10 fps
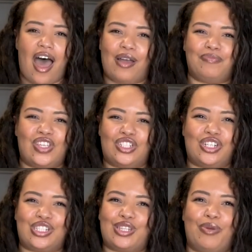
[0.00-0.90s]
It's just
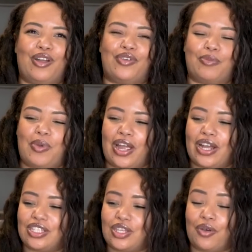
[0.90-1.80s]
the perfect pairing.
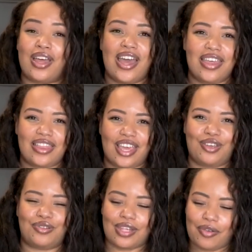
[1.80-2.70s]
So thank you
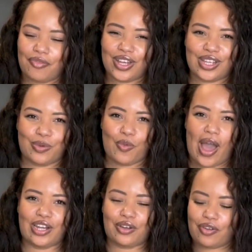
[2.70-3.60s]
to Vitkin
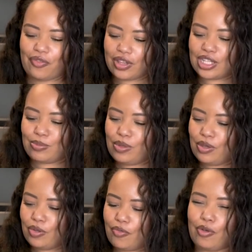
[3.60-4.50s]
Winery for this
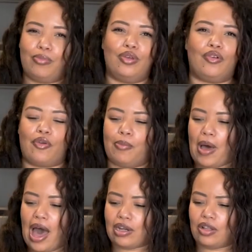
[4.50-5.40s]
beautiful
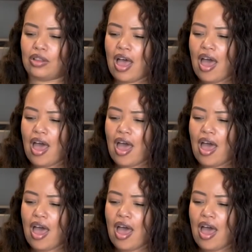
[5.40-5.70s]
bottle